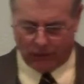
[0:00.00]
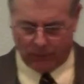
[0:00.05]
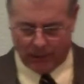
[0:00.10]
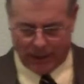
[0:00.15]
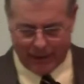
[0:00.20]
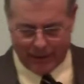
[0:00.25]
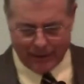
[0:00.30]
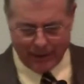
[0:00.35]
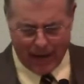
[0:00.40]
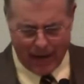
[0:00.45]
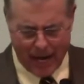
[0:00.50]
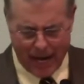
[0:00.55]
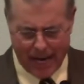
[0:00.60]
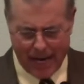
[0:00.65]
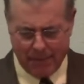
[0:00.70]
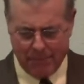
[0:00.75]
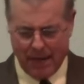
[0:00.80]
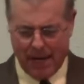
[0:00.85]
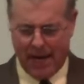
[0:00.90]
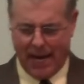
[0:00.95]
me
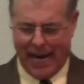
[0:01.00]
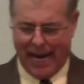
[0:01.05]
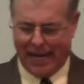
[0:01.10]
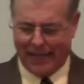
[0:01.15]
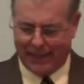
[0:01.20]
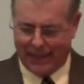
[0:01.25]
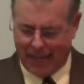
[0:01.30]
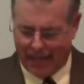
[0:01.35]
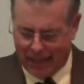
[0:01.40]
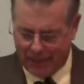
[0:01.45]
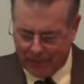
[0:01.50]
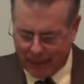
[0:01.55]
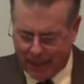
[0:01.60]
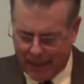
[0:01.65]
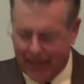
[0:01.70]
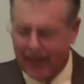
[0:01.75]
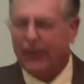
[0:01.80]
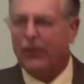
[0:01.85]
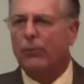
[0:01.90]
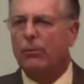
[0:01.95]
time and time
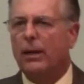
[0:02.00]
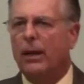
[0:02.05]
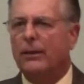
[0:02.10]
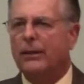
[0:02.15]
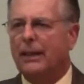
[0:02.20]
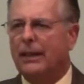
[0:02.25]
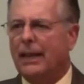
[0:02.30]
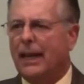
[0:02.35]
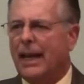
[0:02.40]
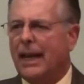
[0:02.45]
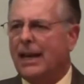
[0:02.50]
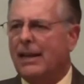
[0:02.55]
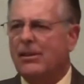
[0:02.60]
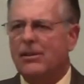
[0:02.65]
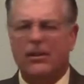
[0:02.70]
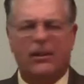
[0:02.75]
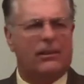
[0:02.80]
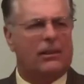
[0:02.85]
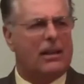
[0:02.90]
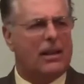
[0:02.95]
again throughout the day. He's
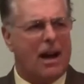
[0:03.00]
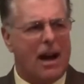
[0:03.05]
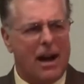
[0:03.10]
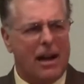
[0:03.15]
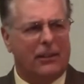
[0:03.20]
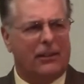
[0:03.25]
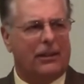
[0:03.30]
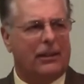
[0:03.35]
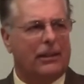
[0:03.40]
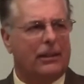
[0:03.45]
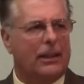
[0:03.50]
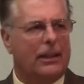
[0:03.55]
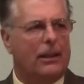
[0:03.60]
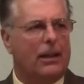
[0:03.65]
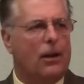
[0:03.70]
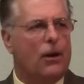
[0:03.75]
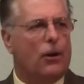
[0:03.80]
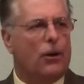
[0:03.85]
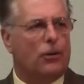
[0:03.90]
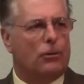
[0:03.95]
just constantly
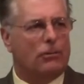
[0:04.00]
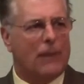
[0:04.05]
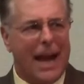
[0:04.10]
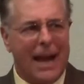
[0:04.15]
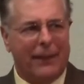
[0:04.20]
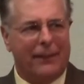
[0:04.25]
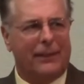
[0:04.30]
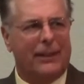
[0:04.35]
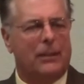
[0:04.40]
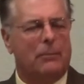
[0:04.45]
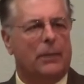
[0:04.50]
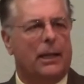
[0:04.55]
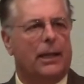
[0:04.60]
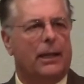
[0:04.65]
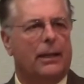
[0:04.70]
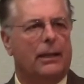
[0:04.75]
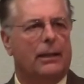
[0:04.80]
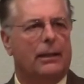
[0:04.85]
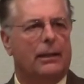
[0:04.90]
harassing me.